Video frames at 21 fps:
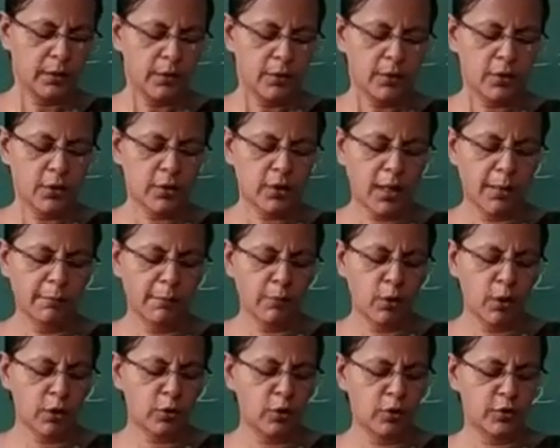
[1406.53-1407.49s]
so some
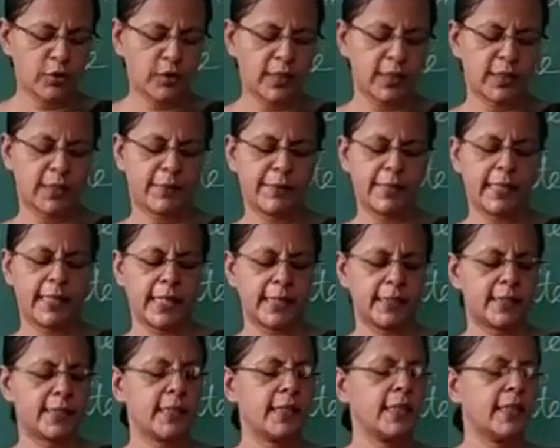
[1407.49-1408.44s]
more questions we
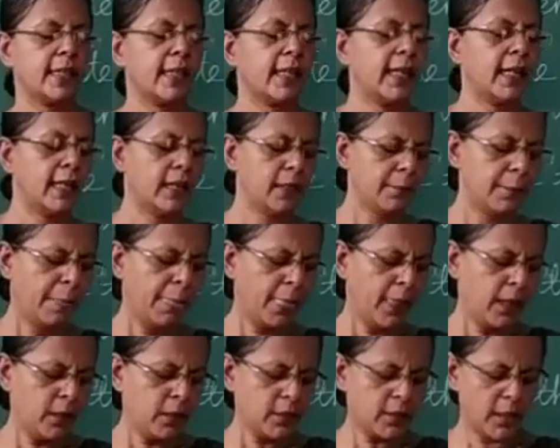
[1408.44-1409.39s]
can see
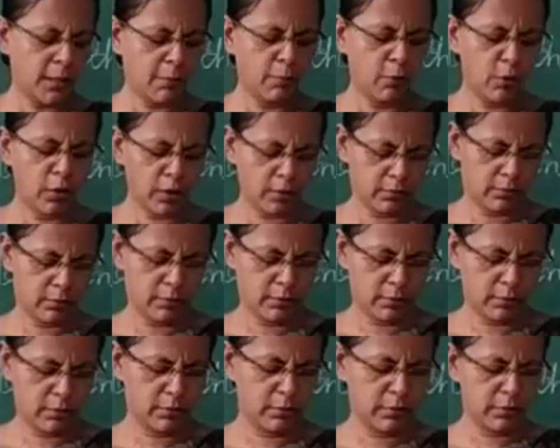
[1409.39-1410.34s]
here. Some
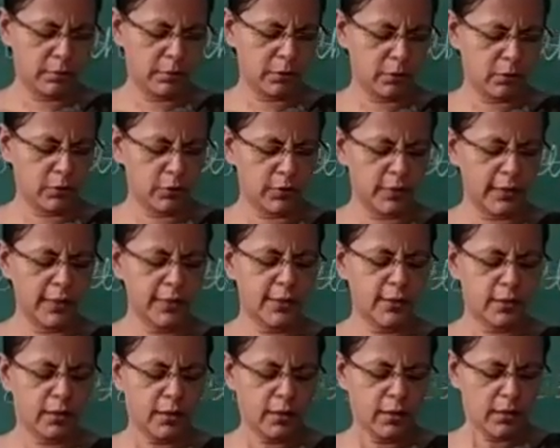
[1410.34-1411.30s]
more
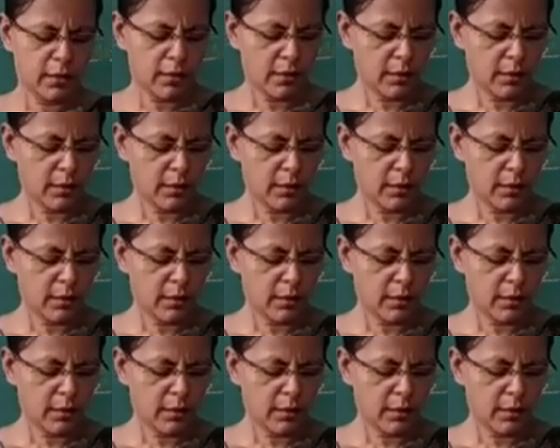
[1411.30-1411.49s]
questions.